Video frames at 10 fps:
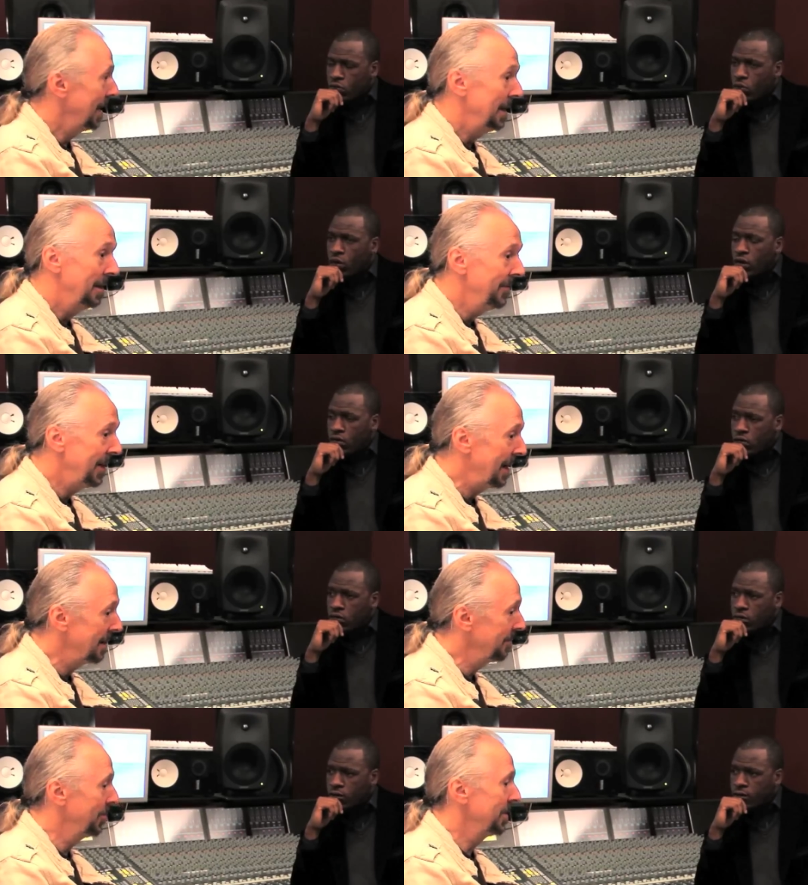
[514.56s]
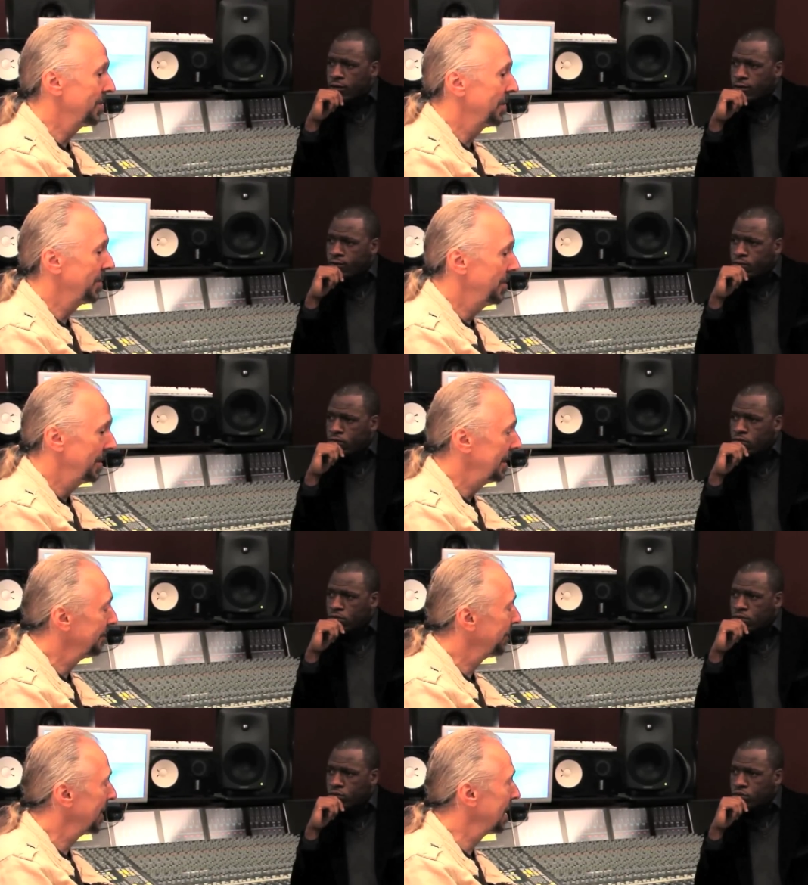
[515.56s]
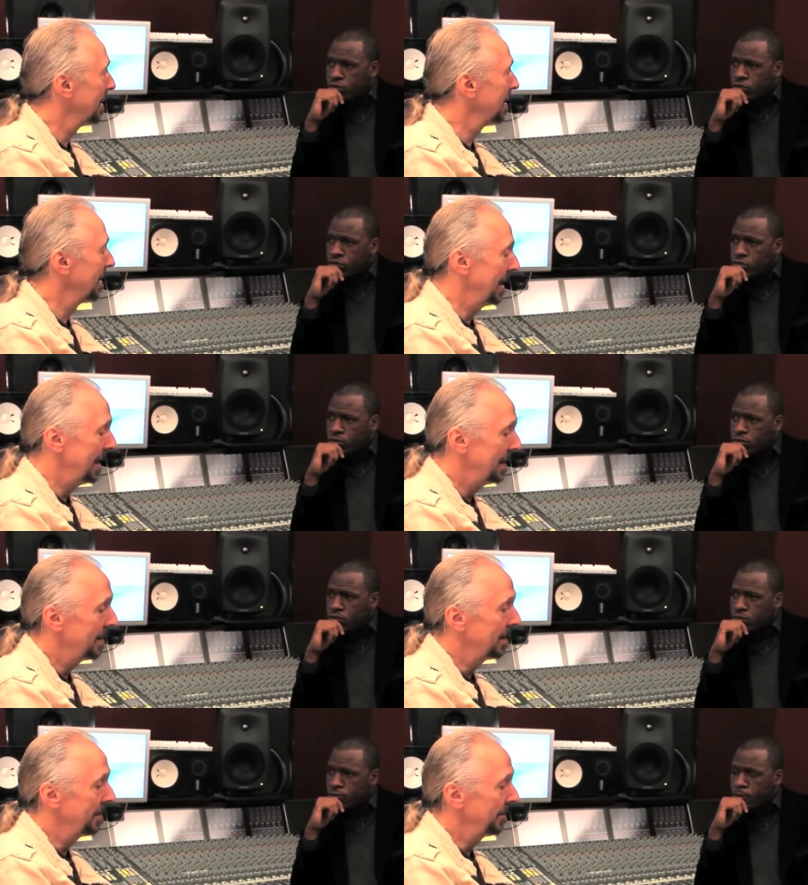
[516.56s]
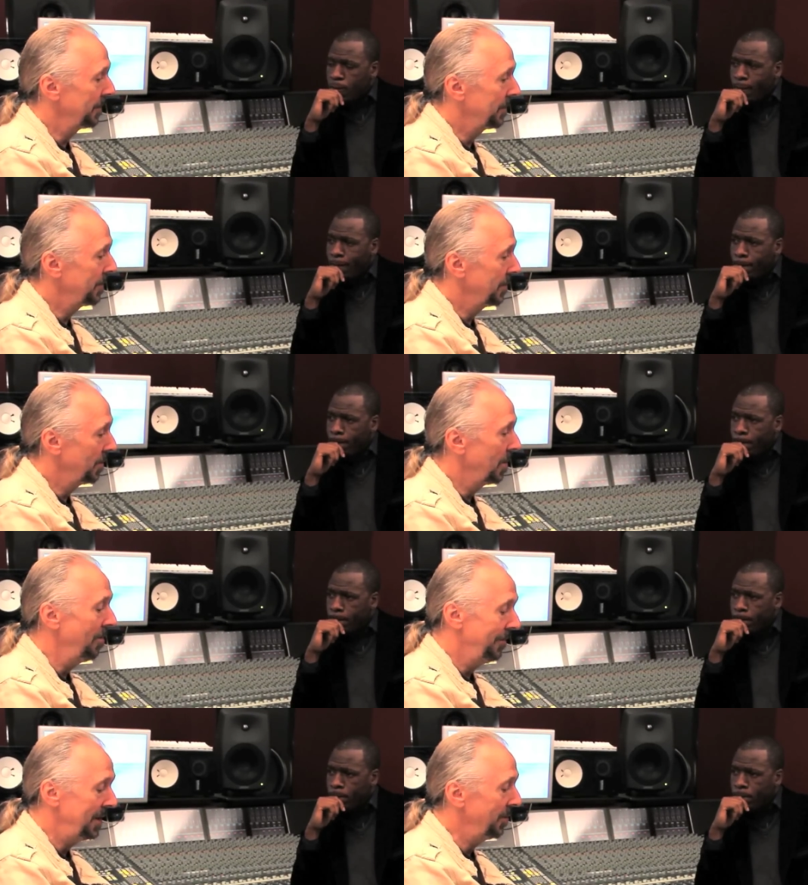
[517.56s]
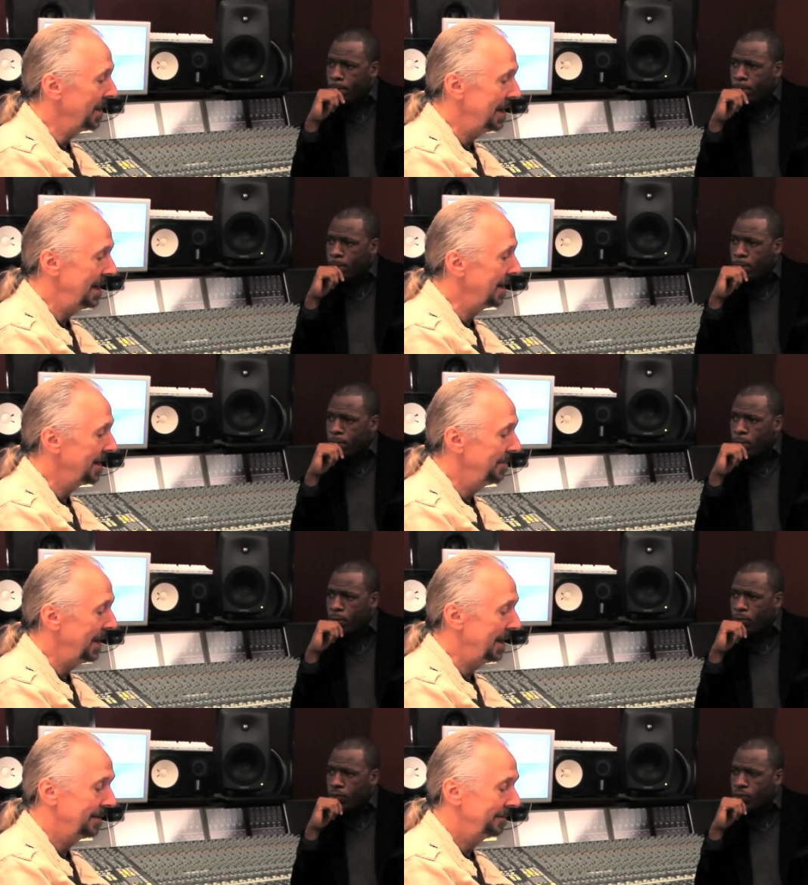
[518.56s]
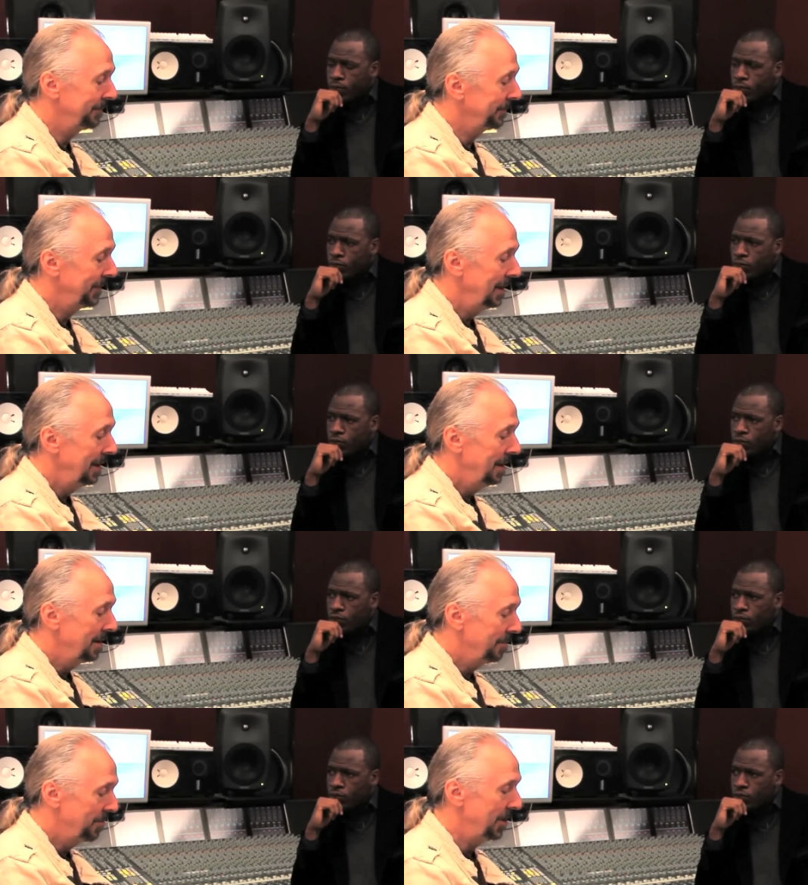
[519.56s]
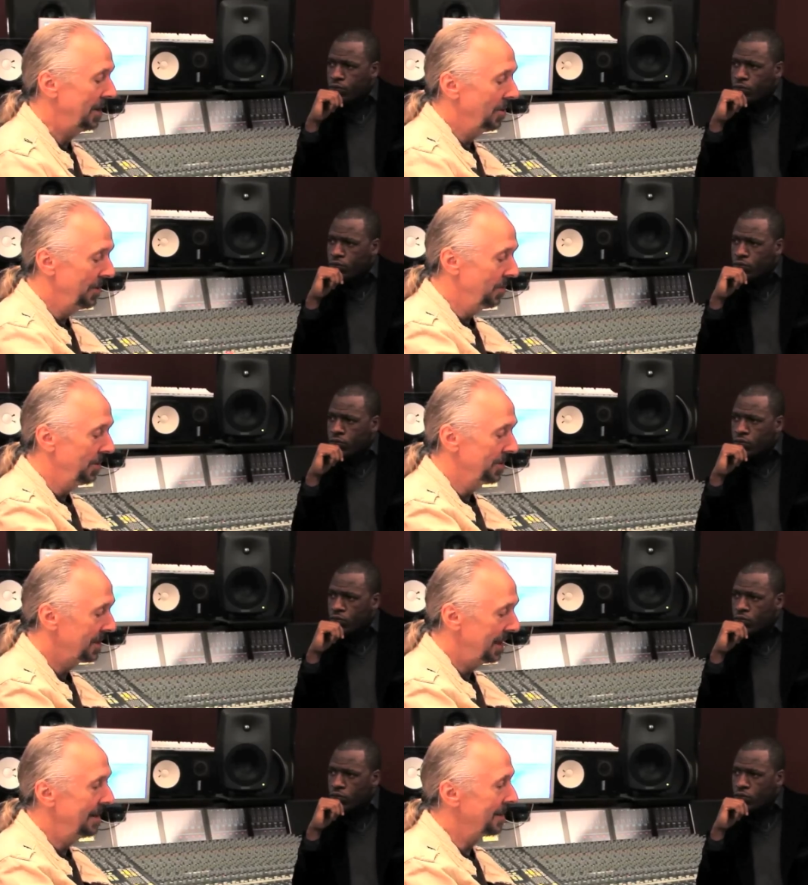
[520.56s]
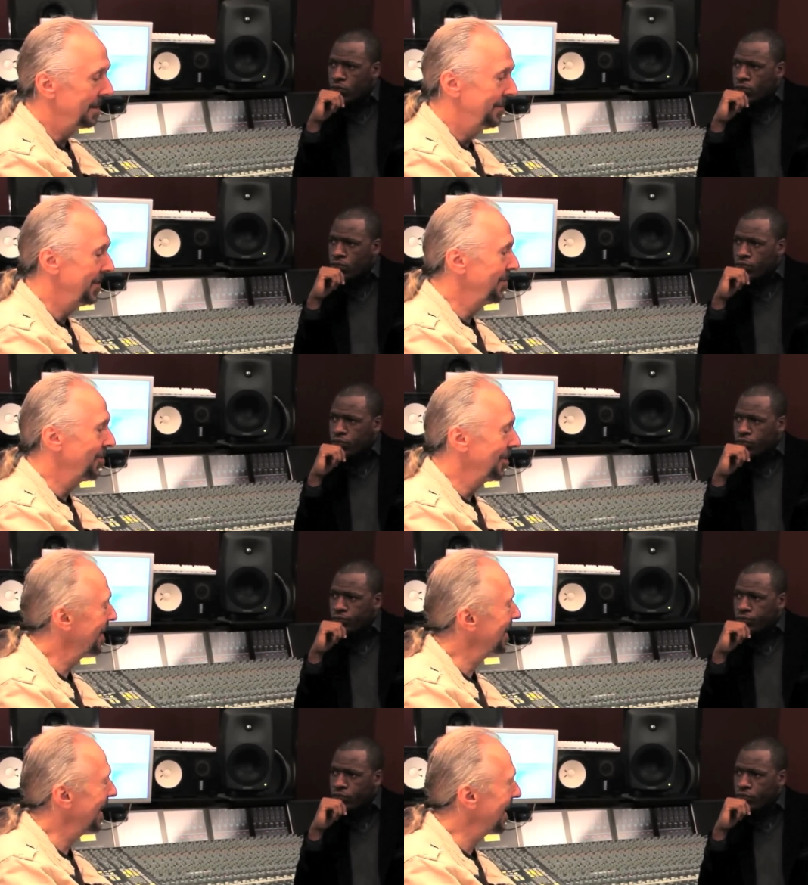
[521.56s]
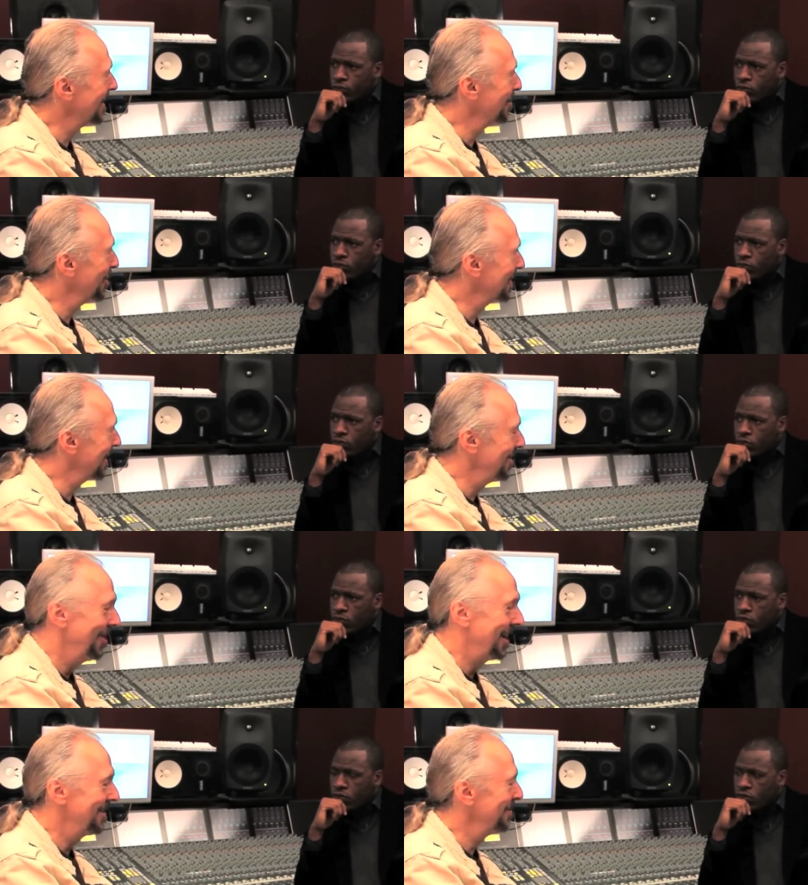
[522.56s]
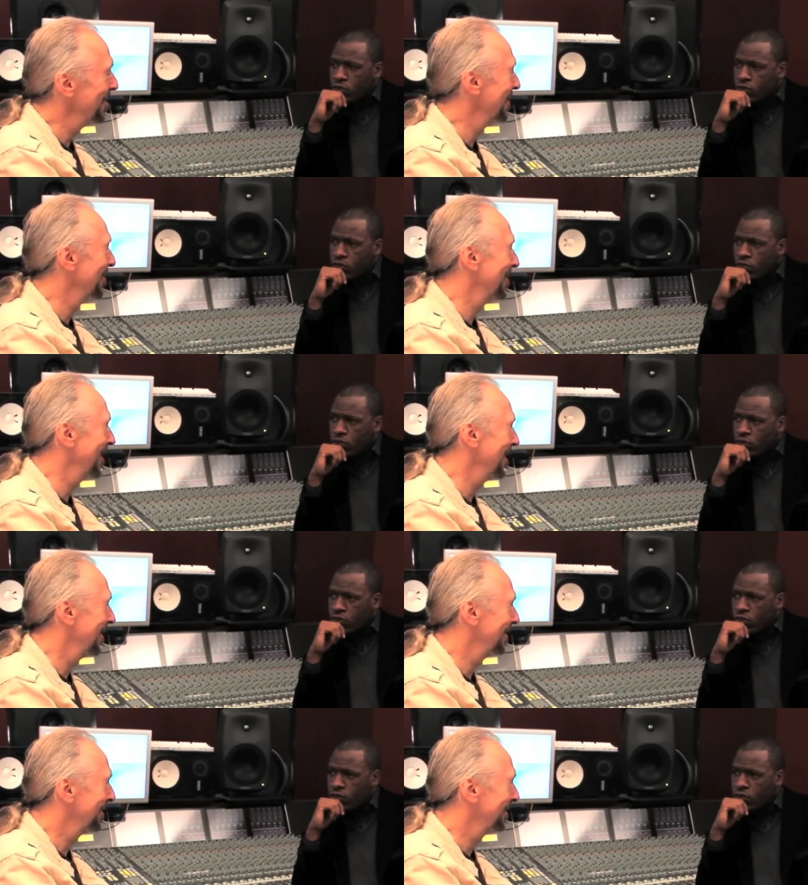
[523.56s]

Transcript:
Speaker 1: They love the Ganda Boys, what we're doing, uh, and uh, hopefully one day I can make bring all the worlds together, the film world and the Ganda Boys and Ugandan music all together.